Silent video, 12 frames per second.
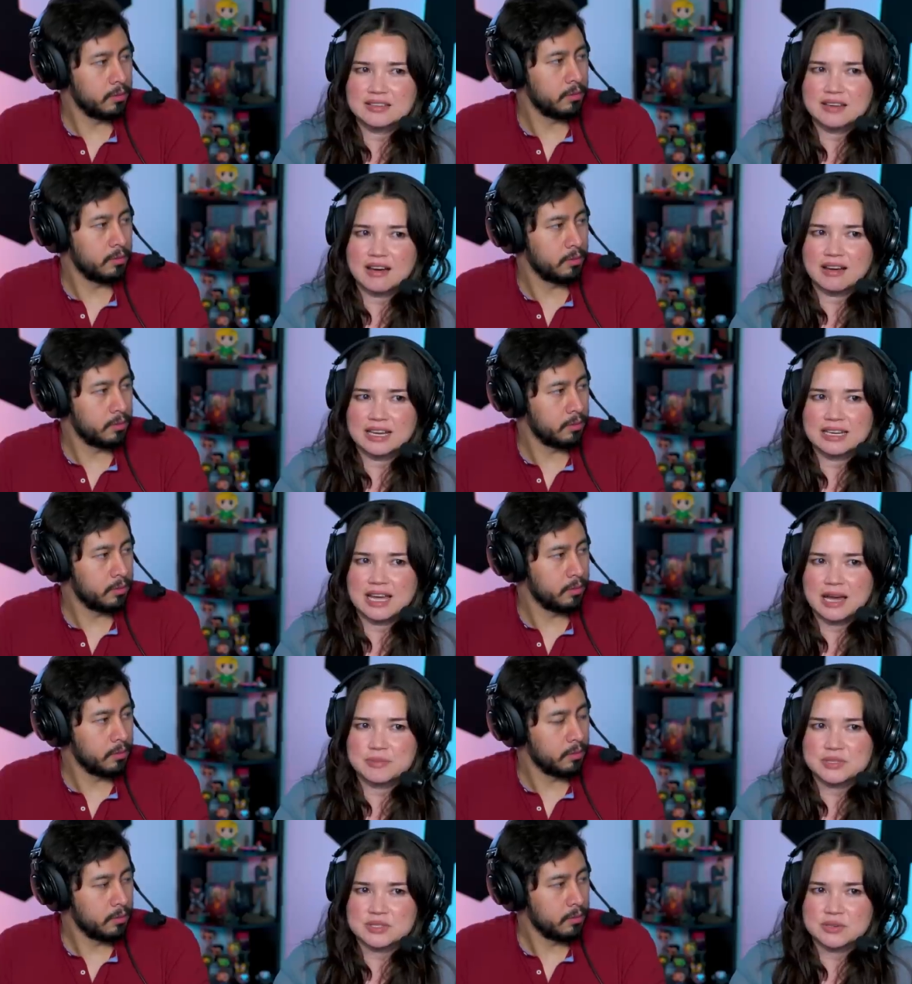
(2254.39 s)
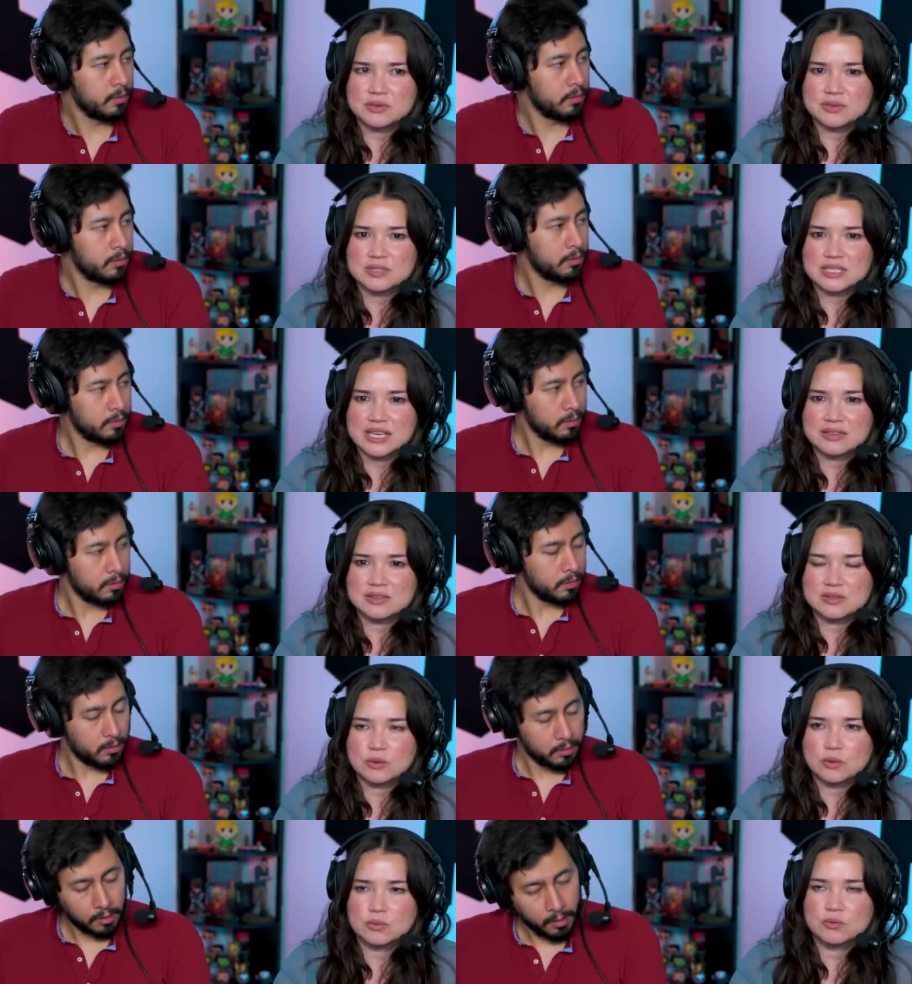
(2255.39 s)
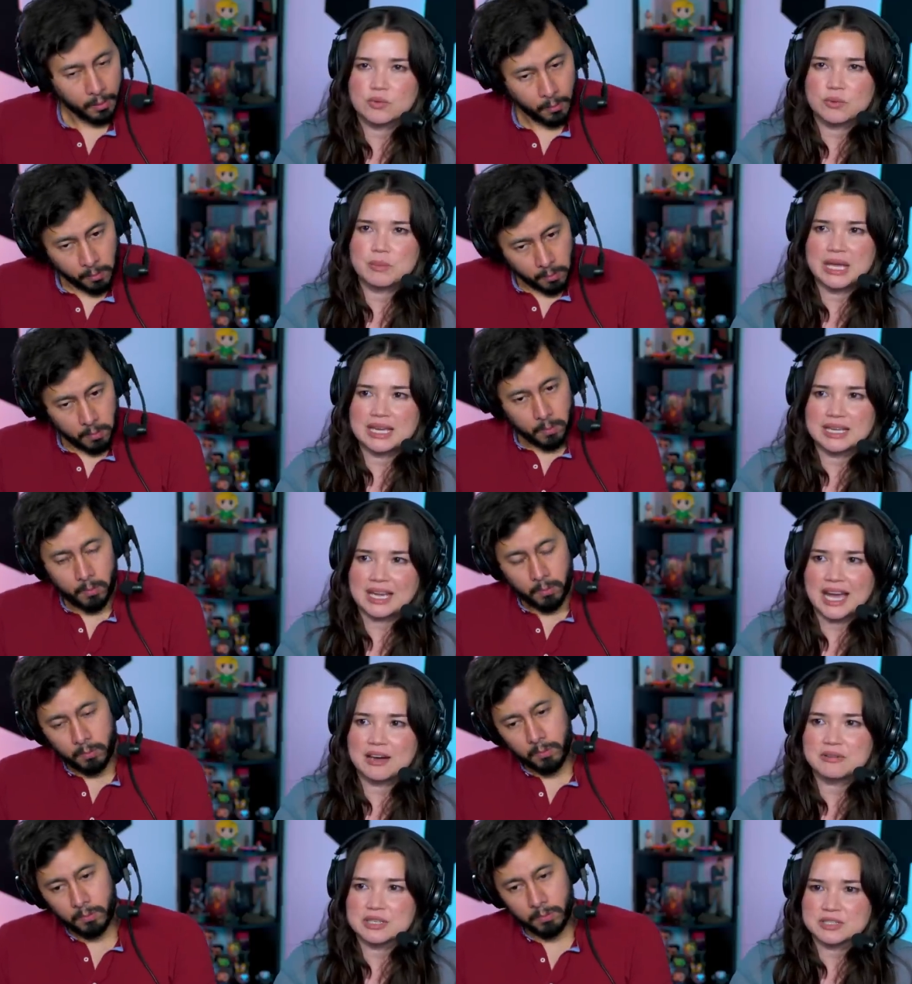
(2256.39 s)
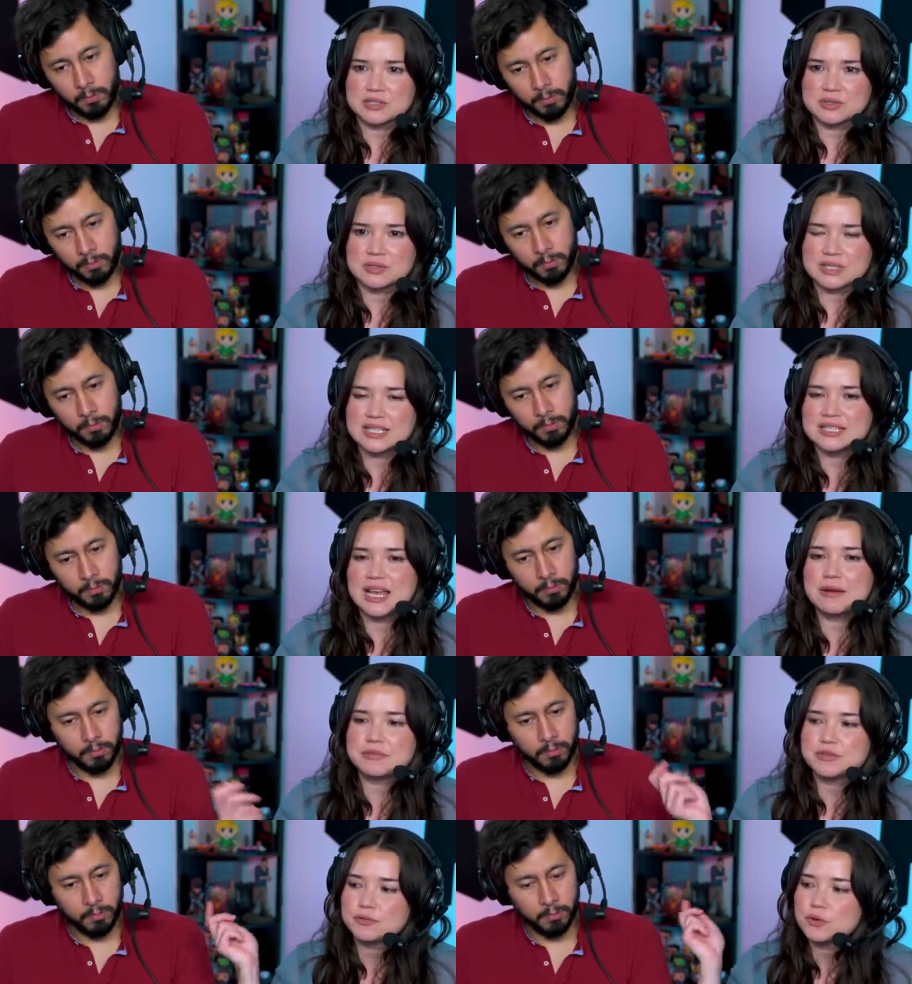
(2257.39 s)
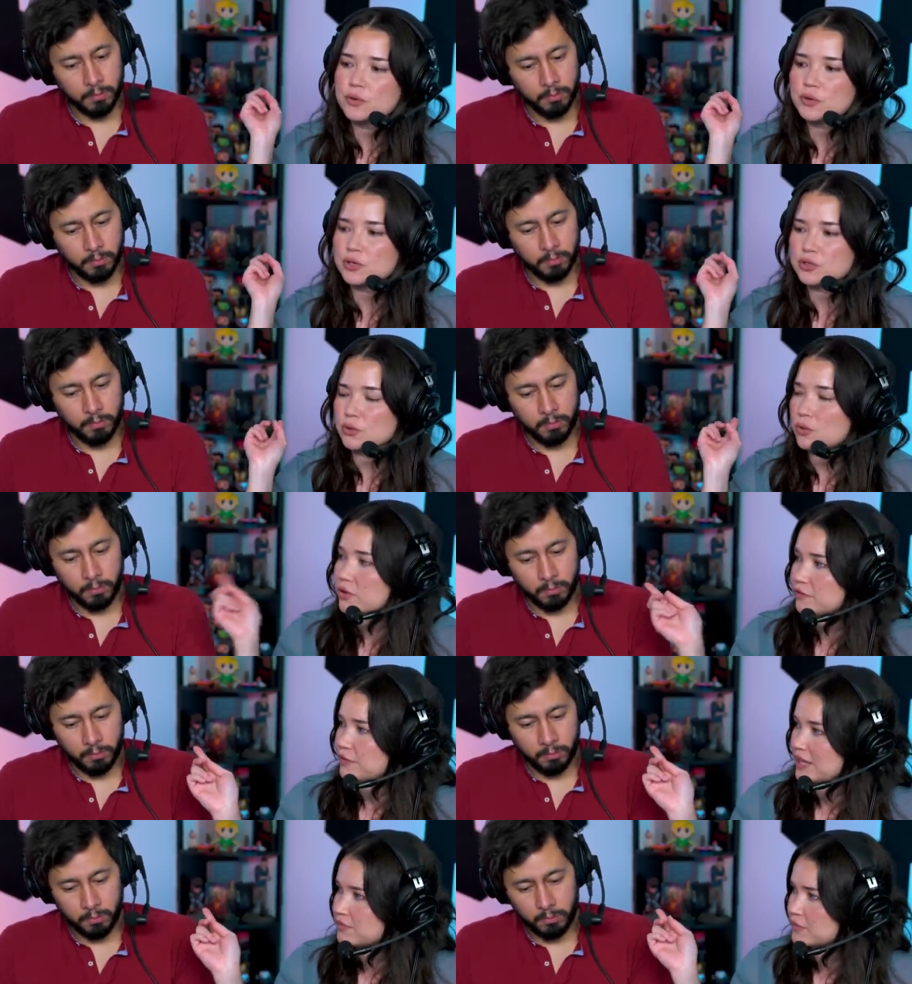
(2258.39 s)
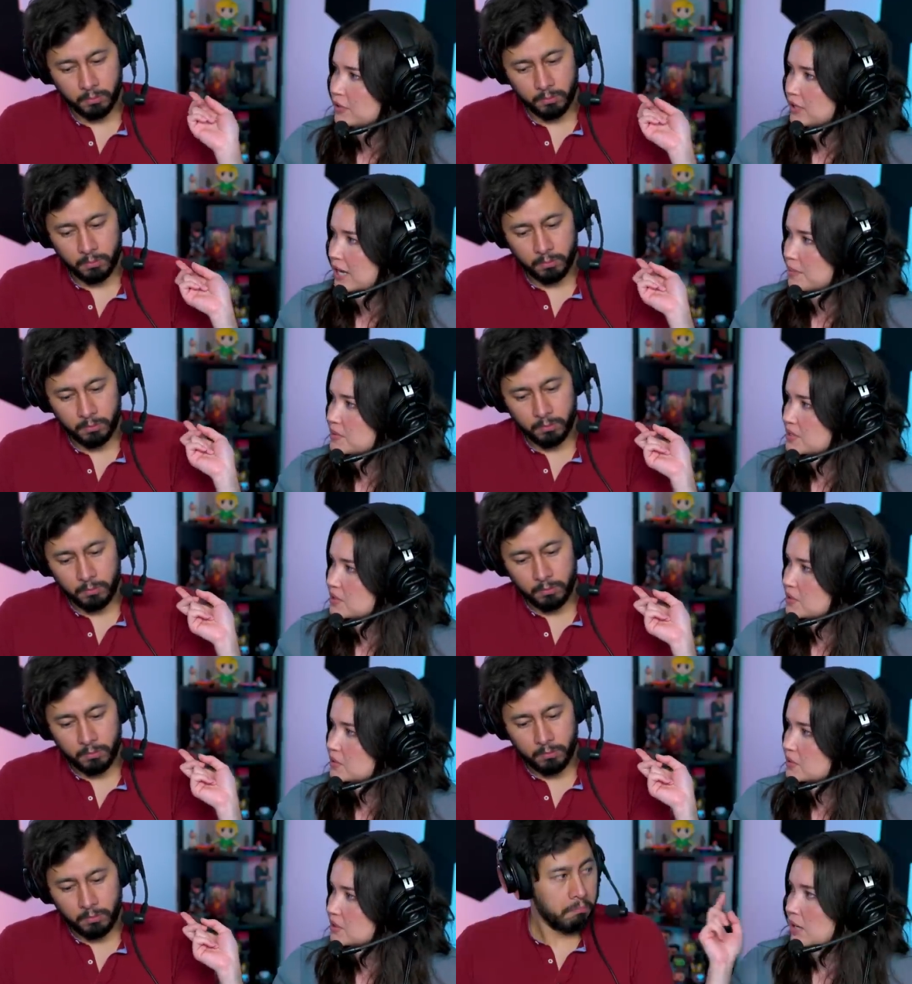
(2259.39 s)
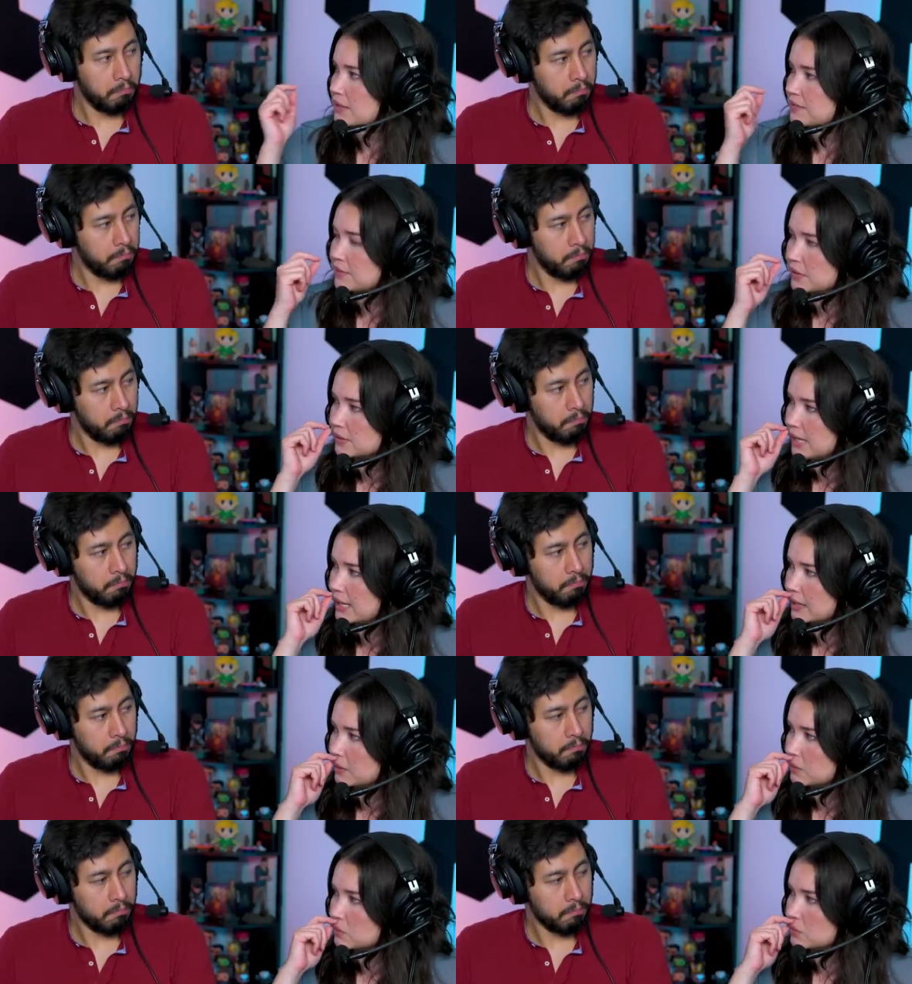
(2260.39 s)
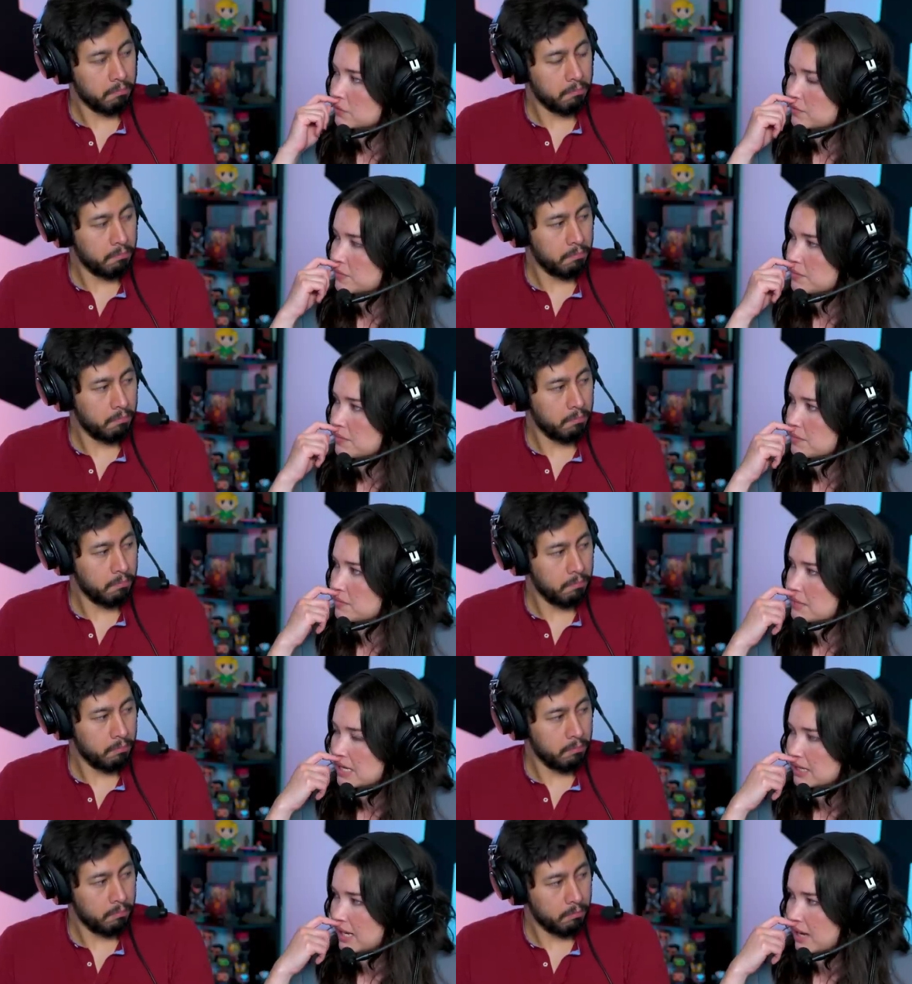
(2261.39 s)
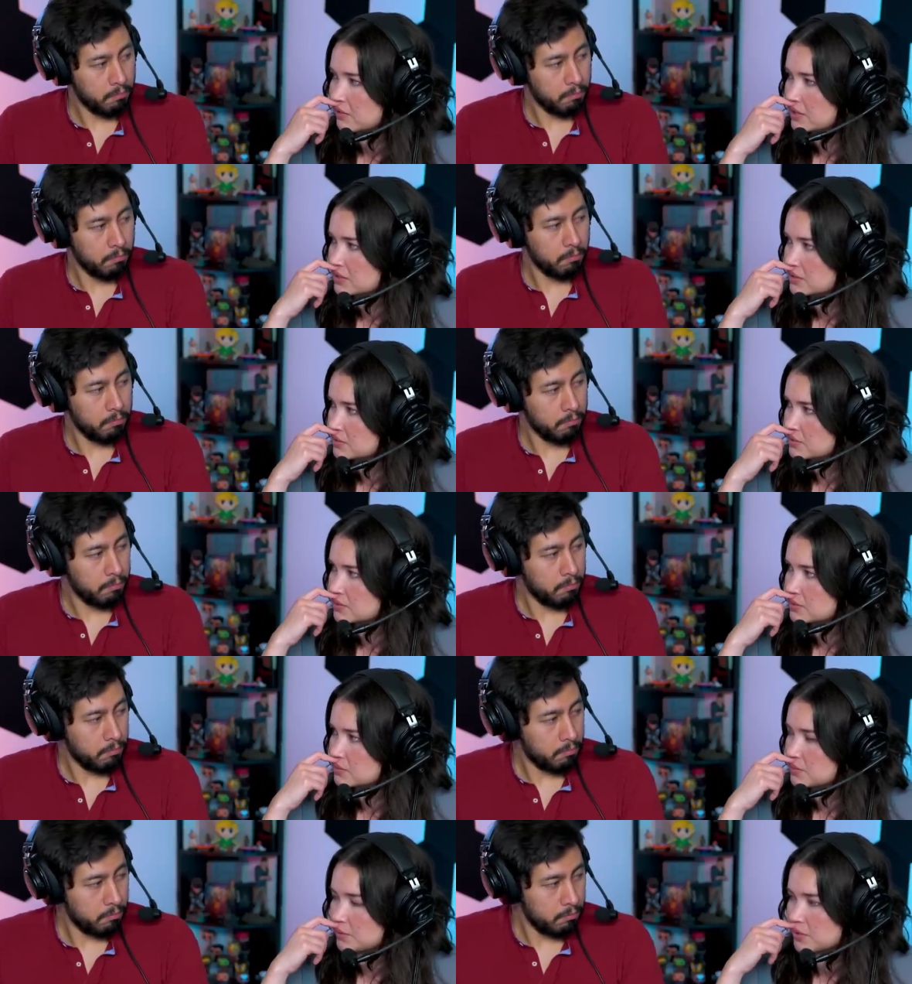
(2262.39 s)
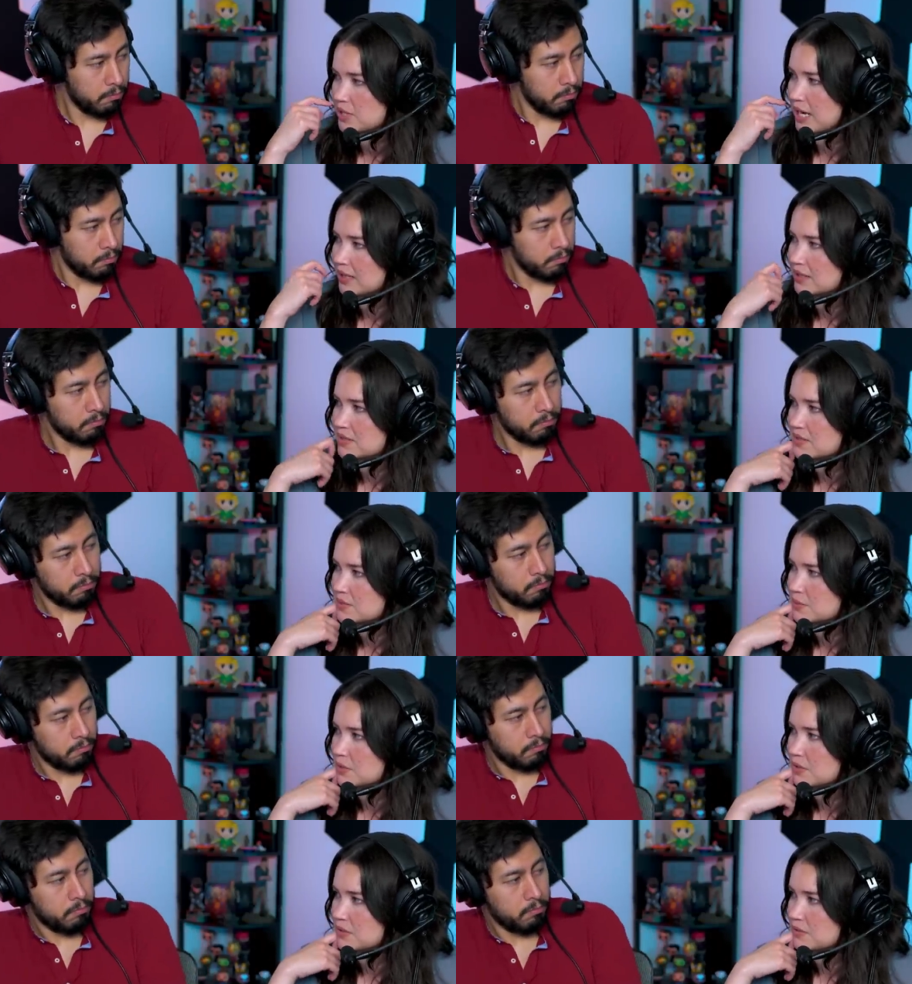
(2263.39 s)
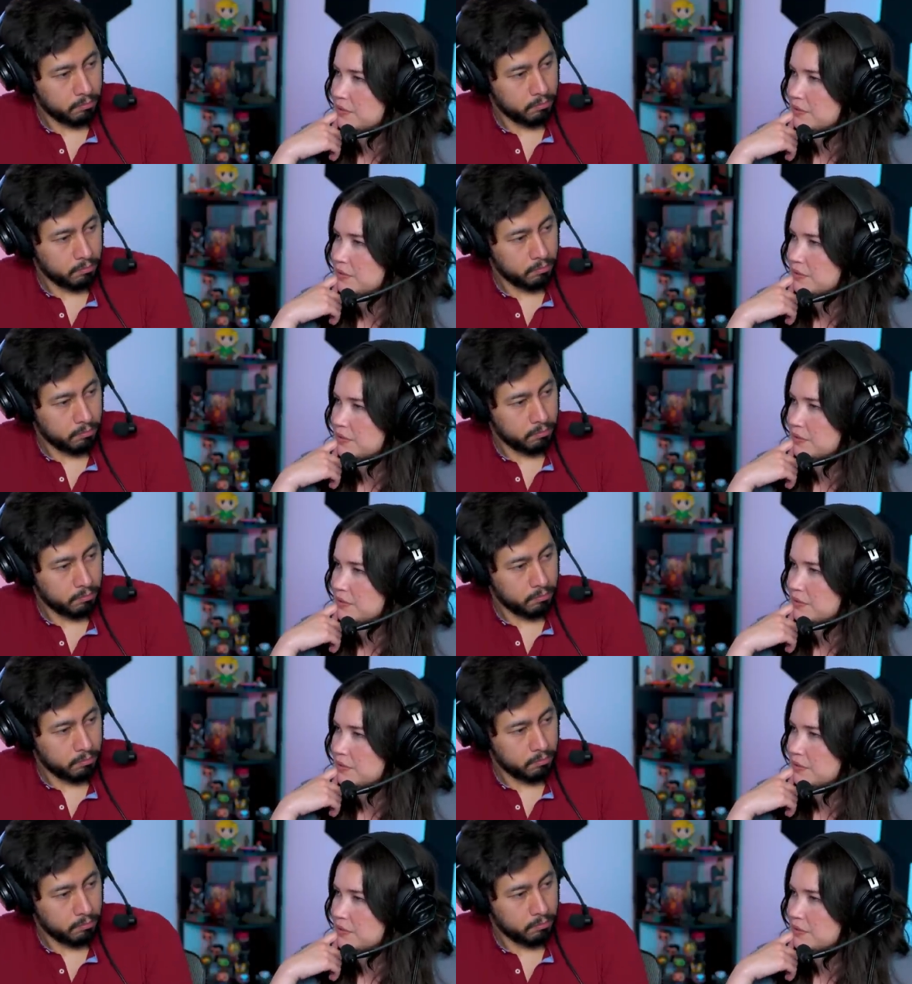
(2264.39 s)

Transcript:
Speaker 1: 9 episodes and the main characters, except for your favorite episode. I feel like all of the main characters, the protagonists, were